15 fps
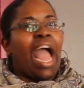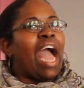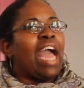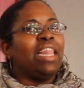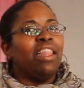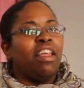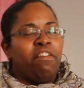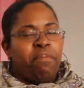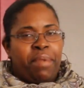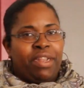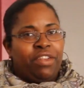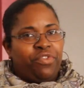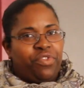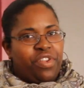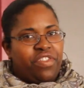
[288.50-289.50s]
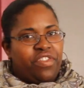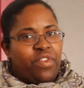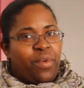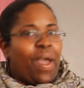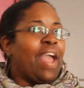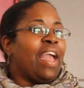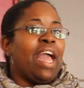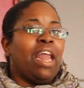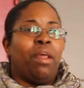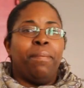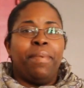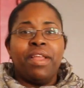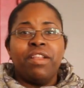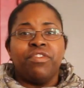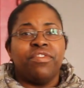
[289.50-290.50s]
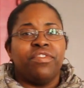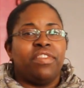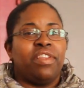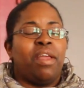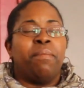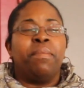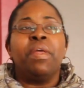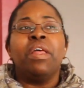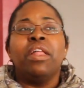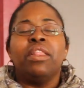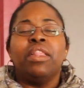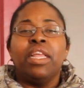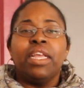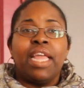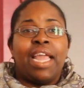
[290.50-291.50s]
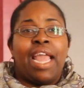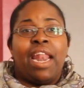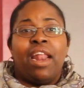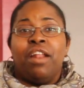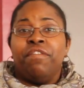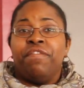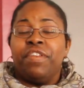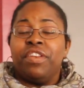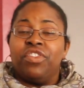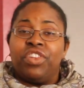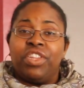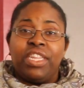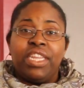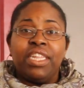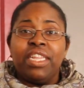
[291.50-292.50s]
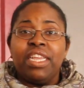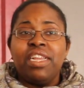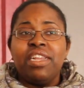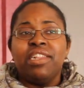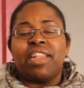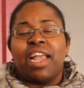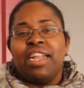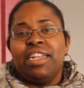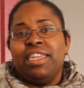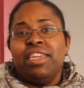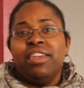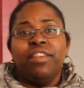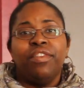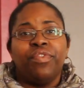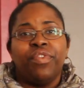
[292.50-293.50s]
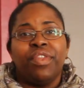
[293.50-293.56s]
I love Pinterest, so I got on Pinterest and I'm looking at unfinished ceilings, ideas for